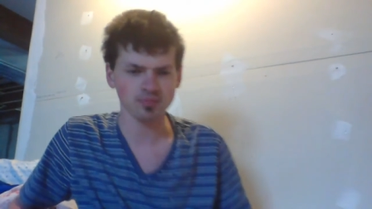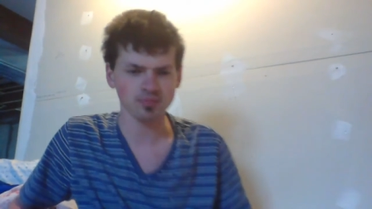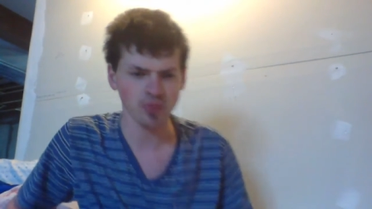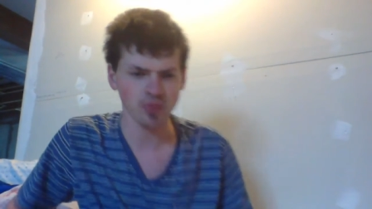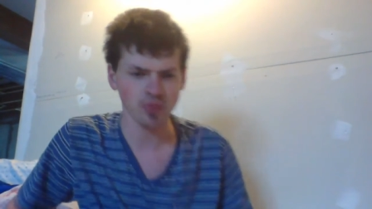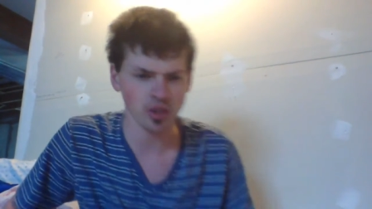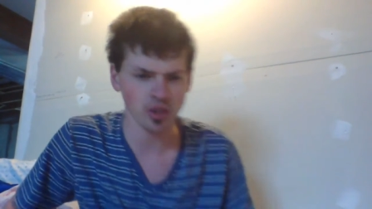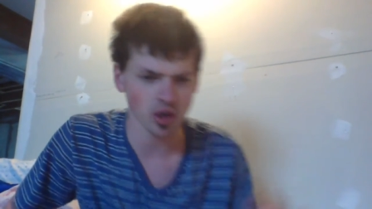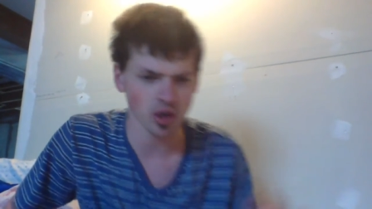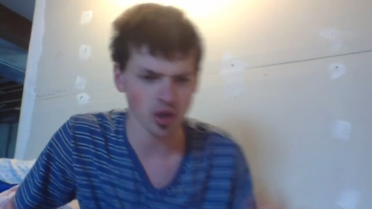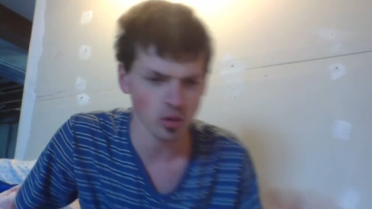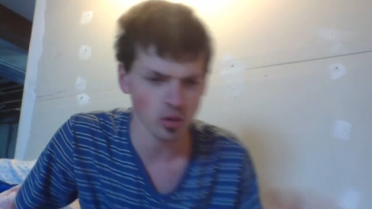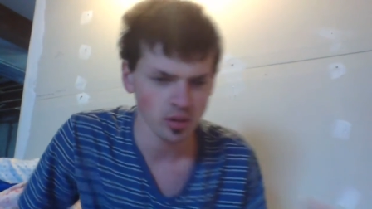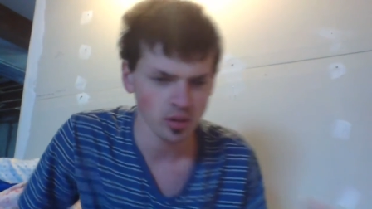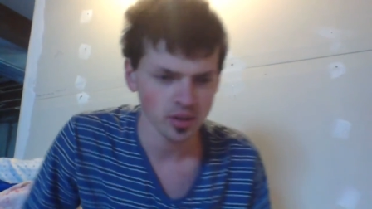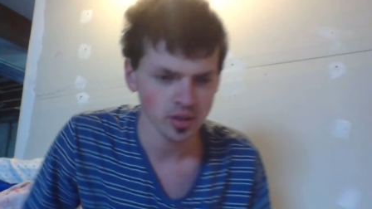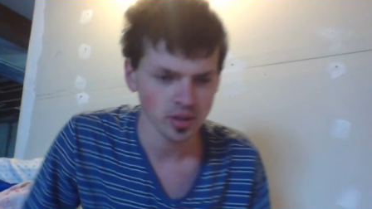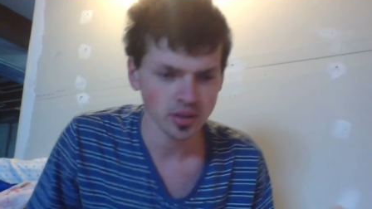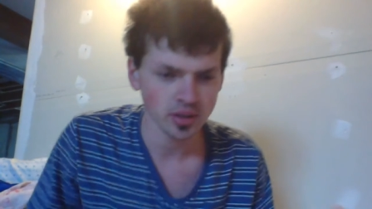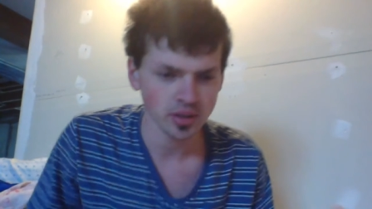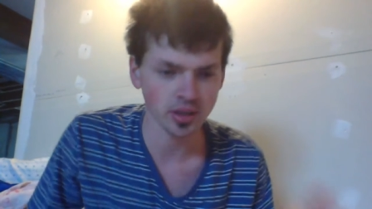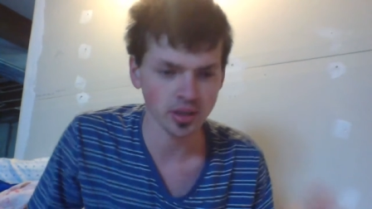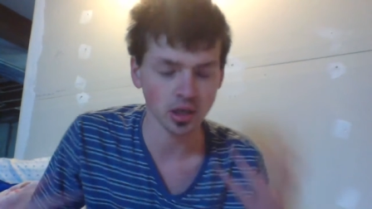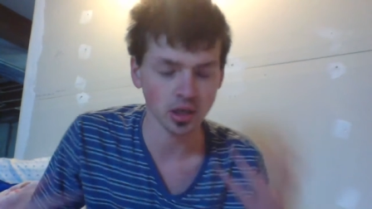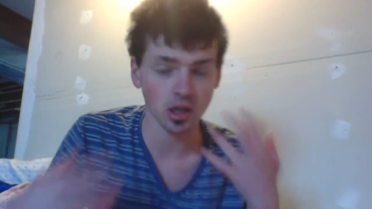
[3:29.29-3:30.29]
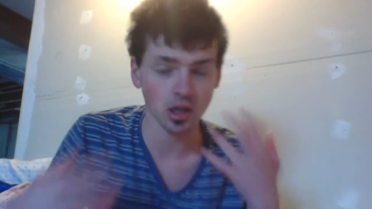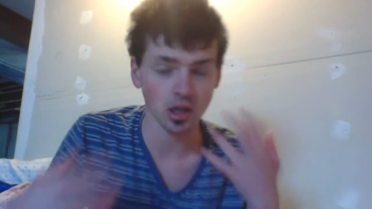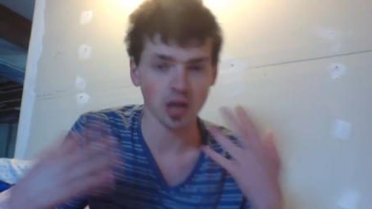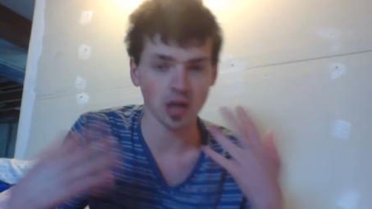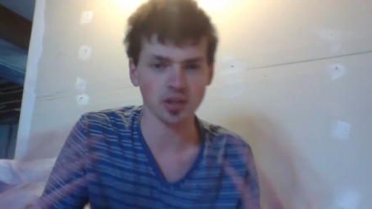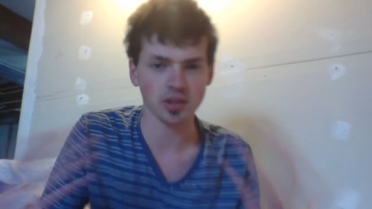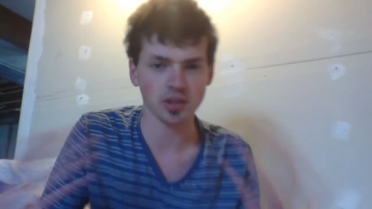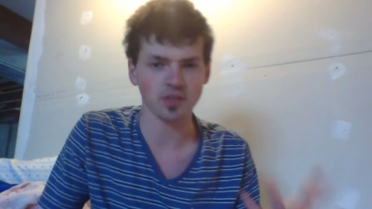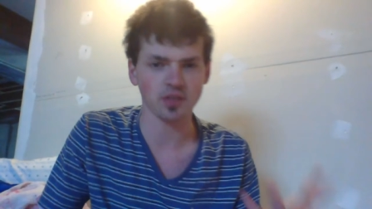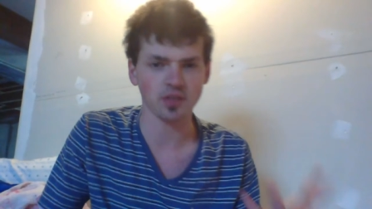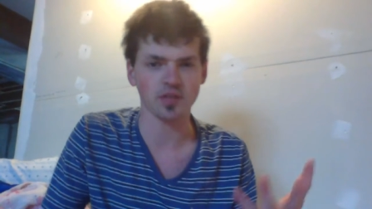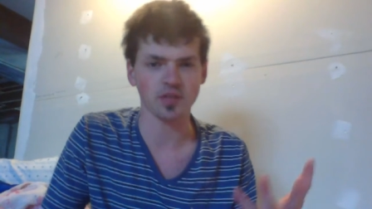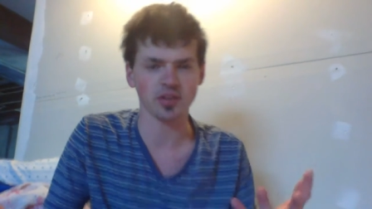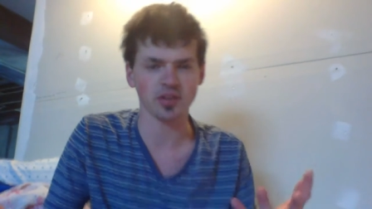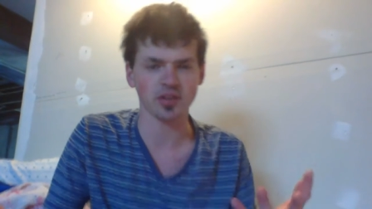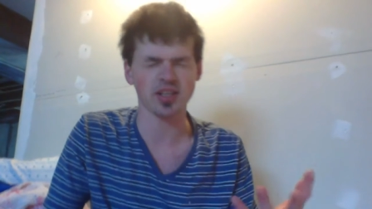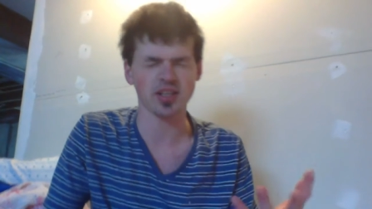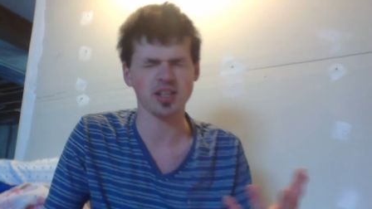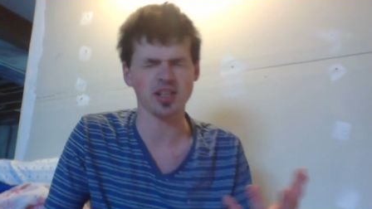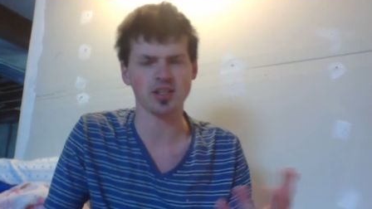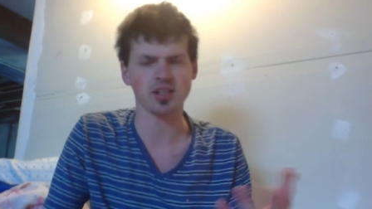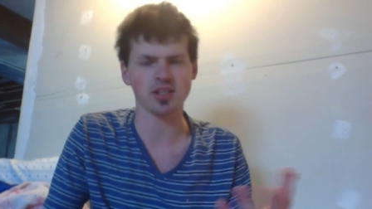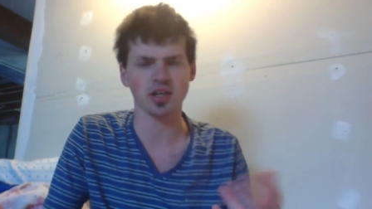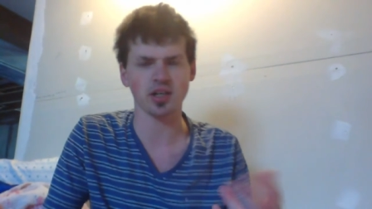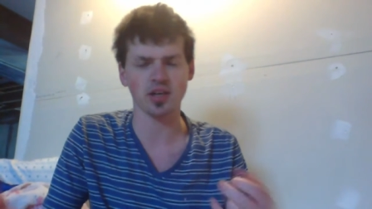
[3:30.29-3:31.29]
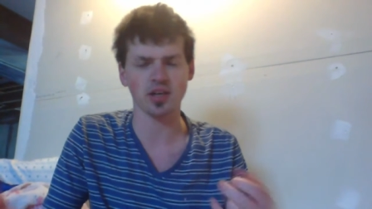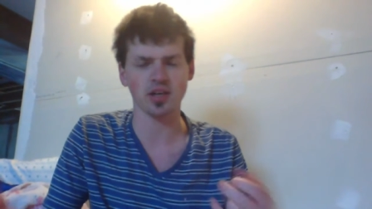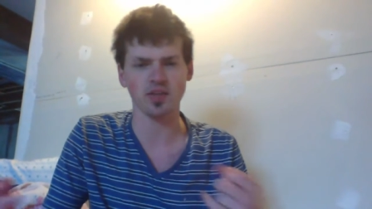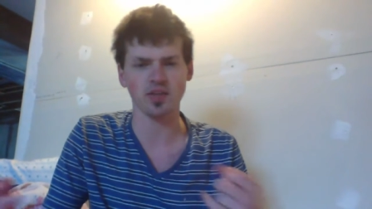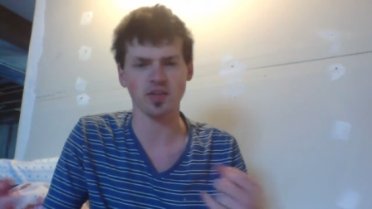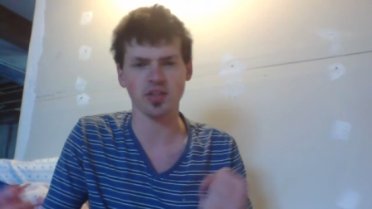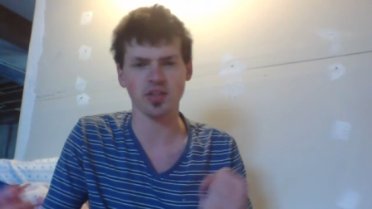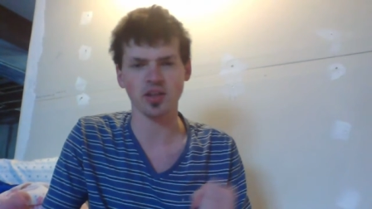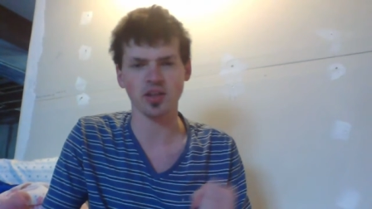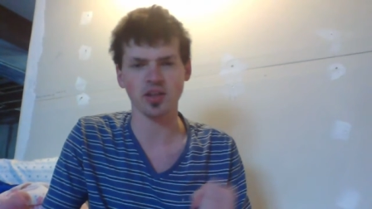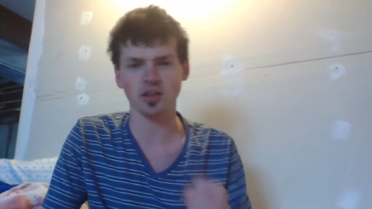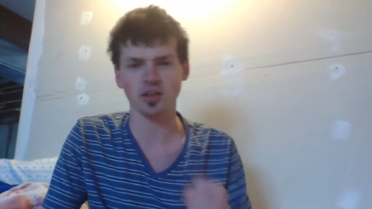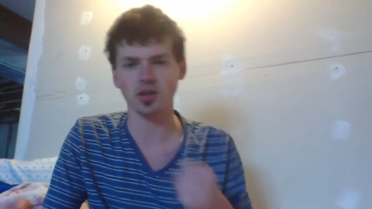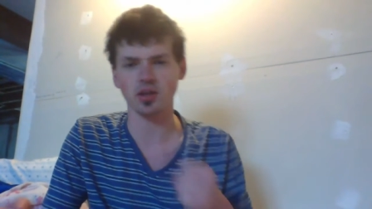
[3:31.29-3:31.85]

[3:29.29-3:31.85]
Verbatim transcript: you know, get a lot of different things here and everything,